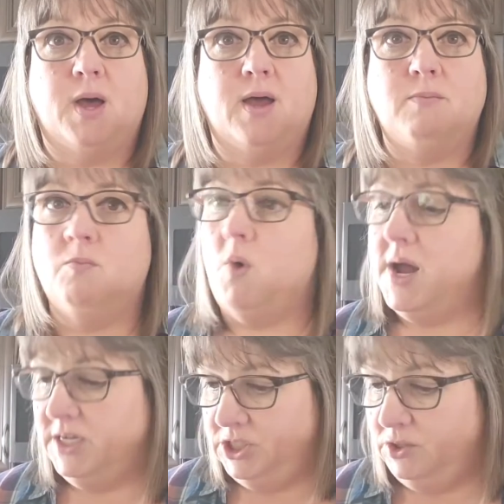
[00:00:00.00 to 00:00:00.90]
I'm
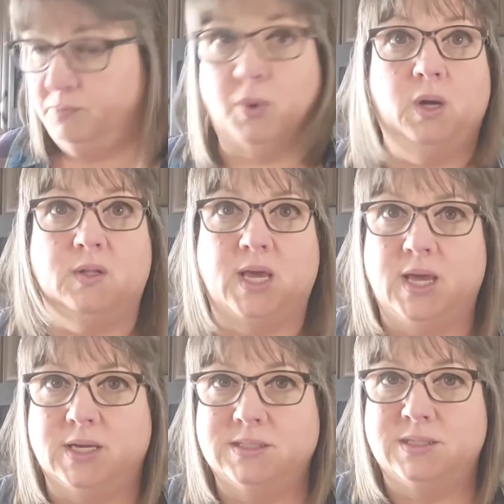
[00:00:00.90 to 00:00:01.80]
wanting to do boiled
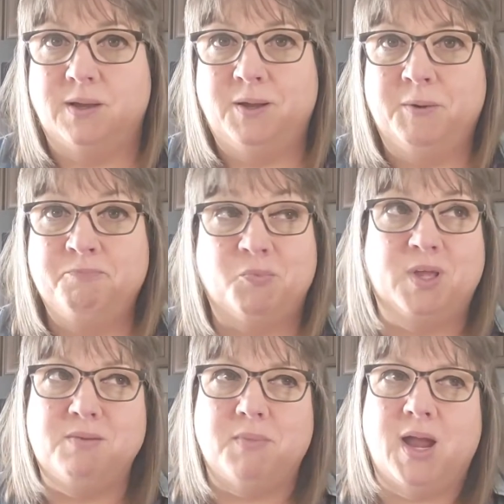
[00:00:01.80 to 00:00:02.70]
eggs.
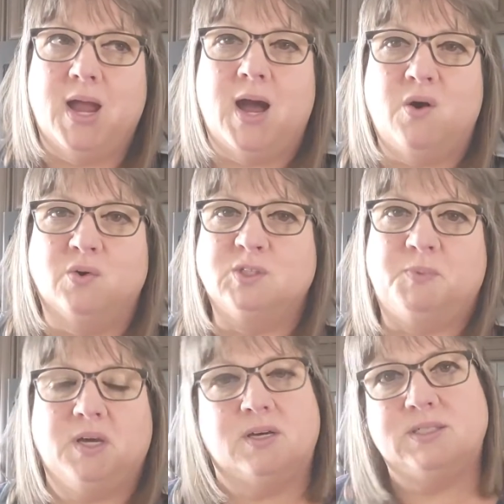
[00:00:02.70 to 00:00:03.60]
Well, in my house,
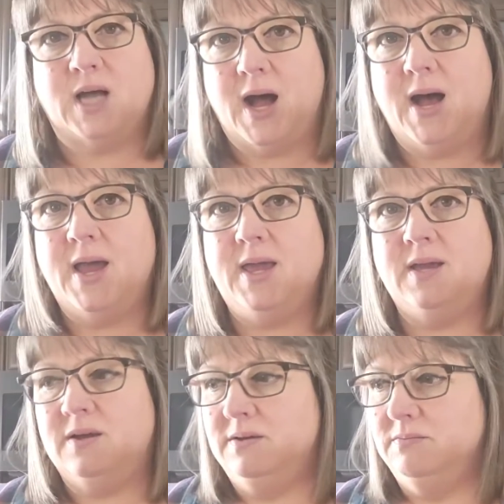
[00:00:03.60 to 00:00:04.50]
because
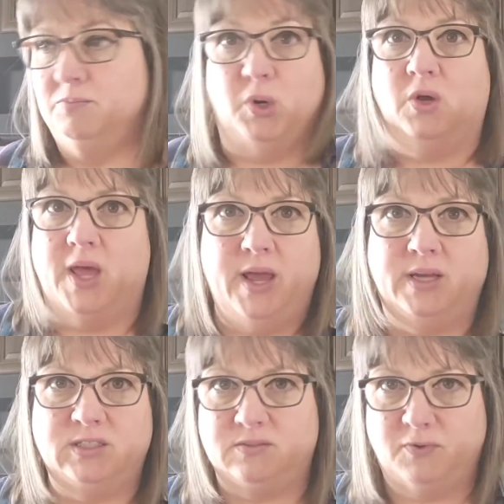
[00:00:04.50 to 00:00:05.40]
I boil
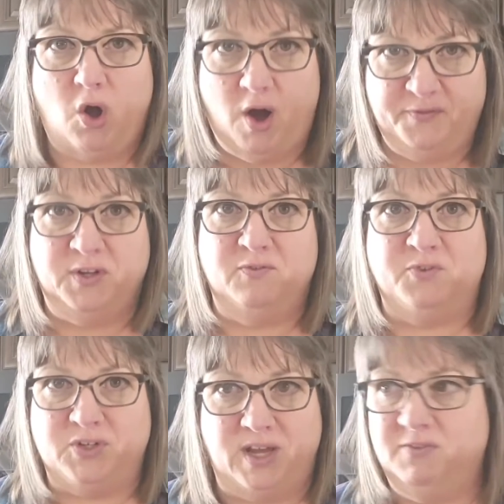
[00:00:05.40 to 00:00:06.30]
eggs often
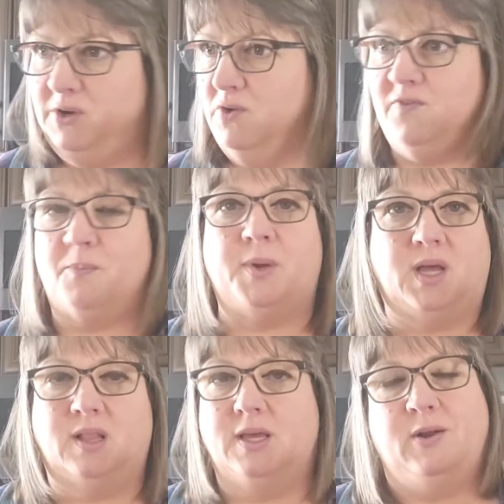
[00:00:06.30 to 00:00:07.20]
for David or for
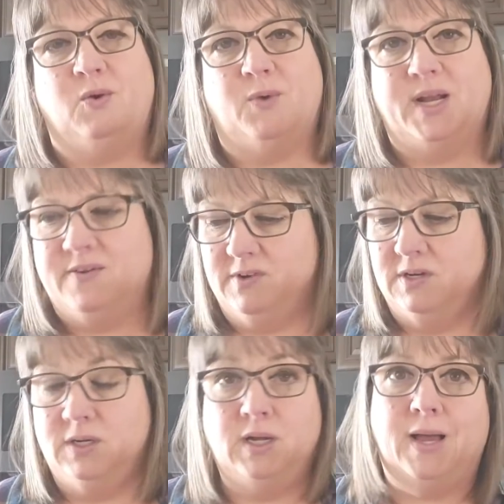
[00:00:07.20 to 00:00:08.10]
pickling or
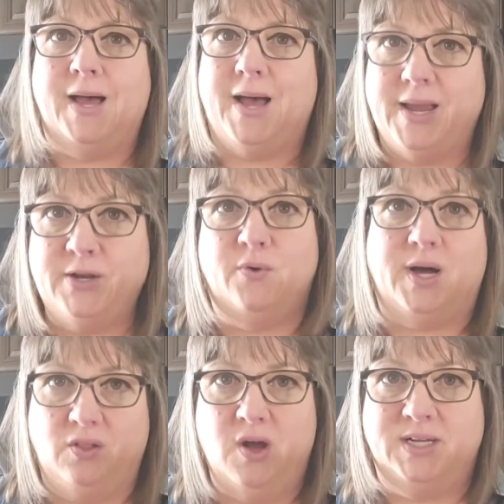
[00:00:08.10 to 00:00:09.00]
whatever, I know
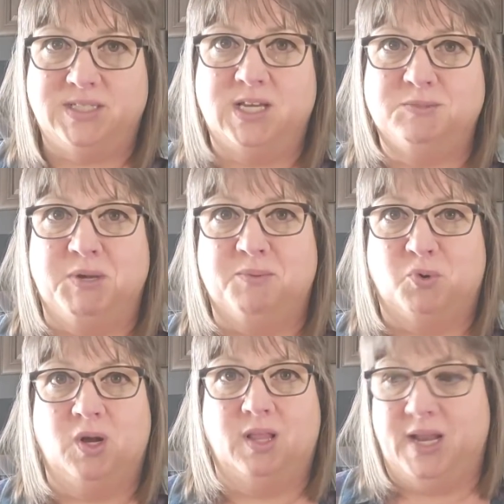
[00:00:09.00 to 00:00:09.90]
how long it takes me to
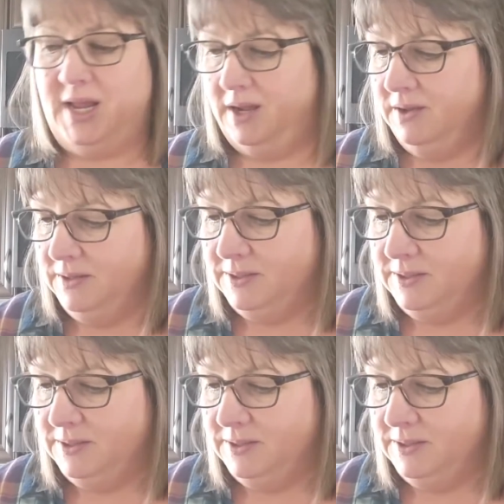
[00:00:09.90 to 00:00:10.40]
boil an egg.